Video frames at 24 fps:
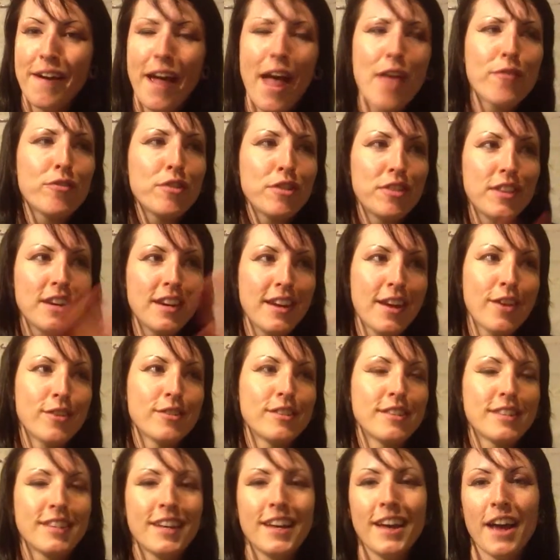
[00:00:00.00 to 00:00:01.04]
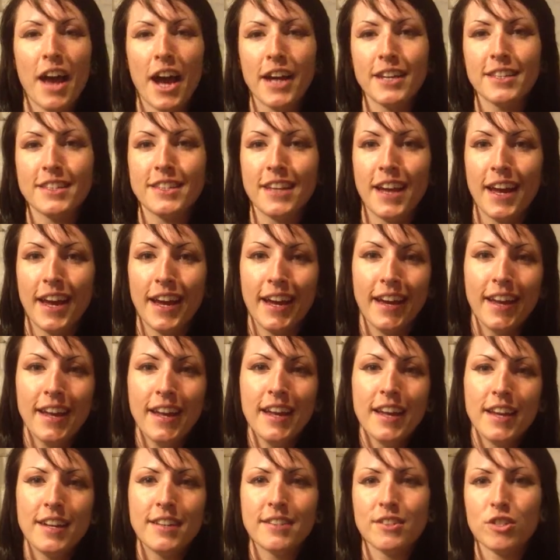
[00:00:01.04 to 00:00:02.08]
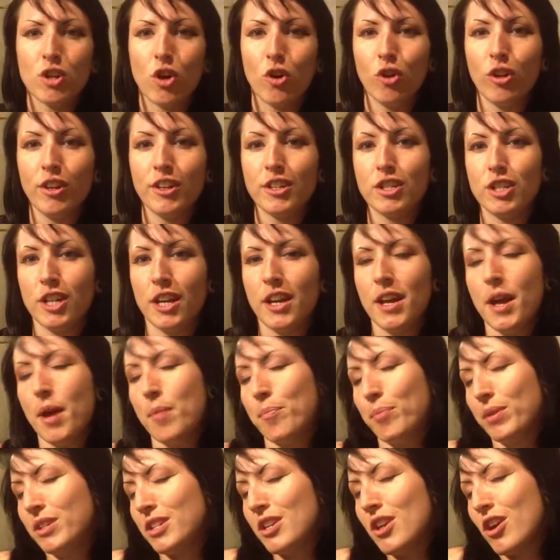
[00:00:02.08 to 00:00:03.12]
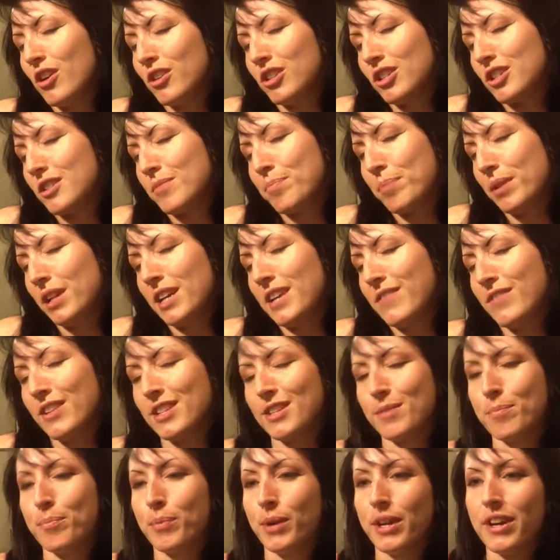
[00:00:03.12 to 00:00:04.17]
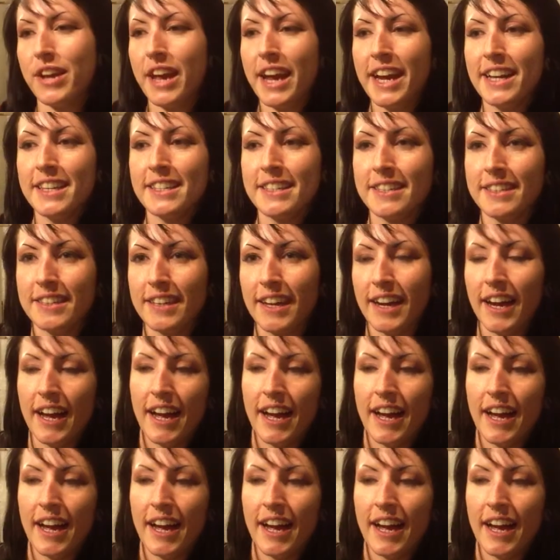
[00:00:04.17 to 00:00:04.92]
Everything else I say is totally legit. But no, just believe this, but it's